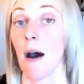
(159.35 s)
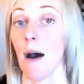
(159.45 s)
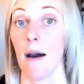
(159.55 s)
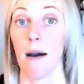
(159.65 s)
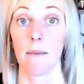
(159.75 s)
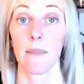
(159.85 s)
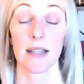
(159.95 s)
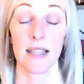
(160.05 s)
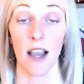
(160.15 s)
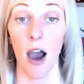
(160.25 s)
a
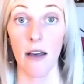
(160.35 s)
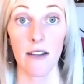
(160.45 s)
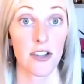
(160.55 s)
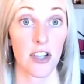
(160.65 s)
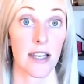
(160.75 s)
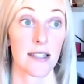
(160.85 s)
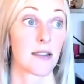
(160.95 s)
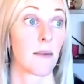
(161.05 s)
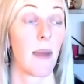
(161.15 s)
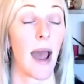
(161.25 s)
psychologist,
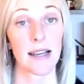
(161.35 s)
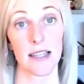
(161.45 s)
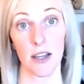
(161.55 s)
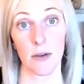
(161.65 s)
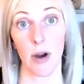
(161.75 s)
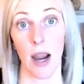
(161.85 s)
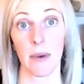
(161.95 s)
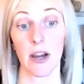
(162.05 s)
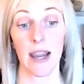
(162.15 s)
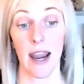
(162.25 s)
back to their
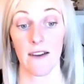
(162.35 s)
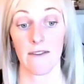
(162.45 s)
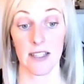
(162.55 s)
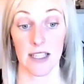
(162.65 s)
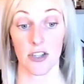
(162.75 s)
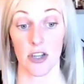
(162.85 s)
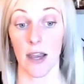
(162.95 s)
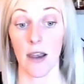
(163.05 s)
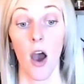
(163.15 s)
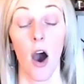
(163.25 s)
primary care
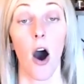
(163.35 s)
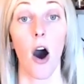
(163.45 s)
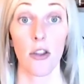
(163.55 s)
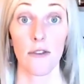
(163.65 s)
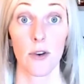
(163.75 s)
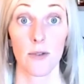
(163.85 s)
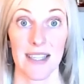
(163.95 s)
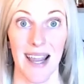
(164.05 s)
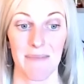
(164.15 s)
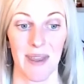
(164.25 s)
physician, all of those
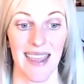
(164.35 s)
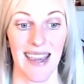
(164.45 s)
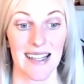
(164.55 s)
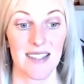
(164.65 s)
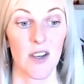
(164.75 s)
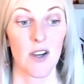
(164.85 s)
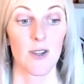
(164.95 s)
type of things.